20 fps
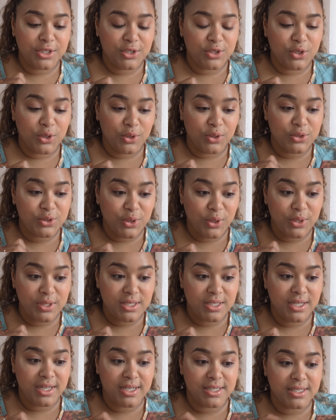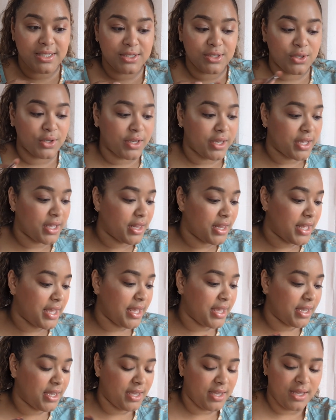Solstice is looking
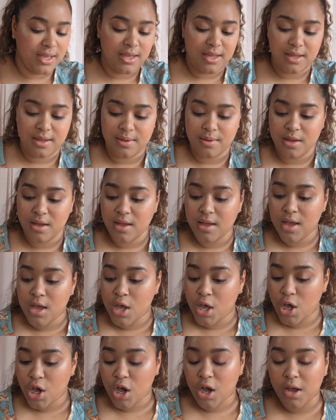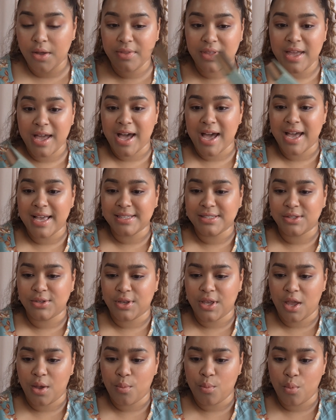like, on the eyes,
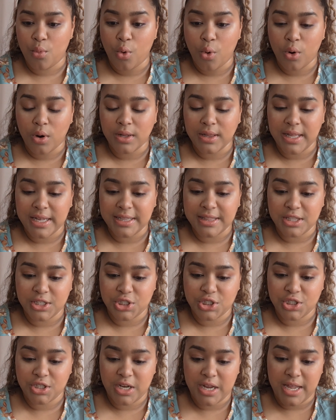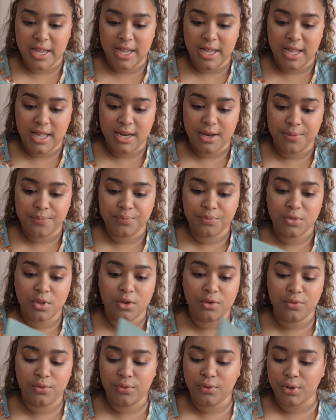looking more like the shade
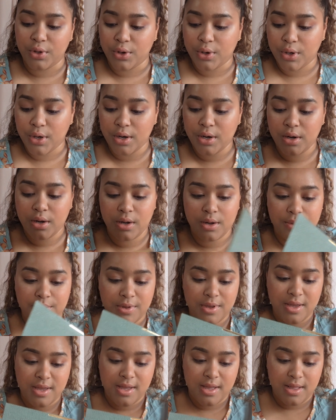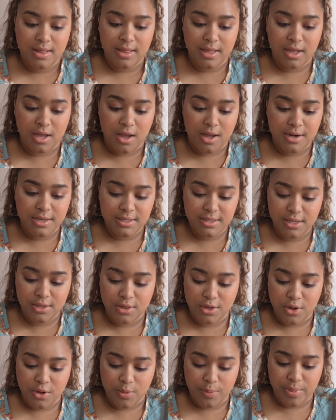Fleur. Like, honestly
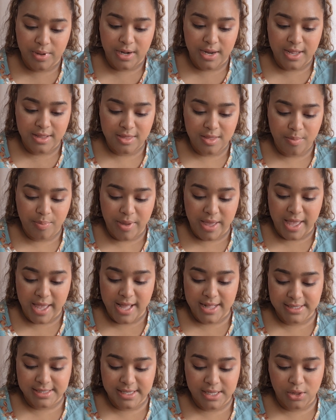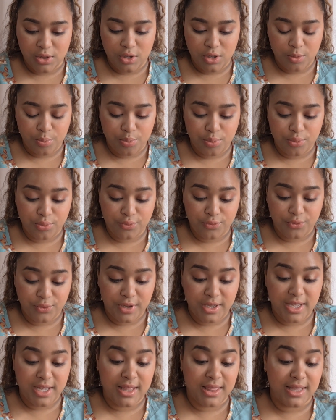though, but in the pans, they look
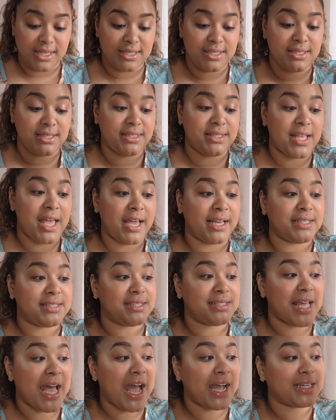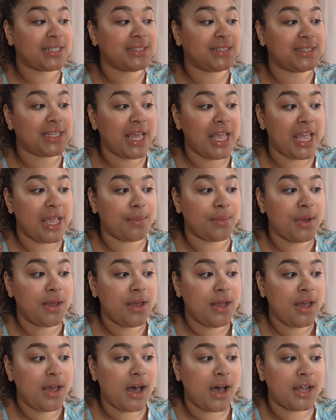freaking this. It's the exact same.
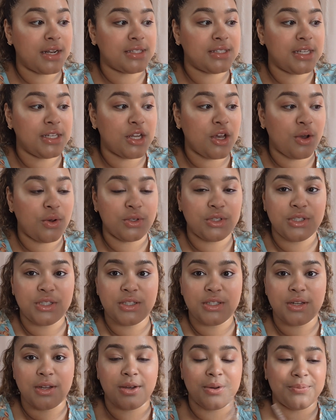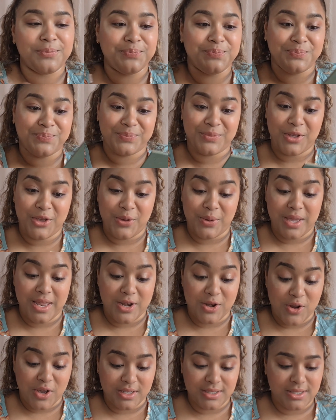Honestly, no, you
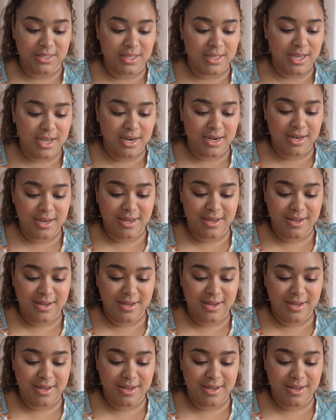cannot see that.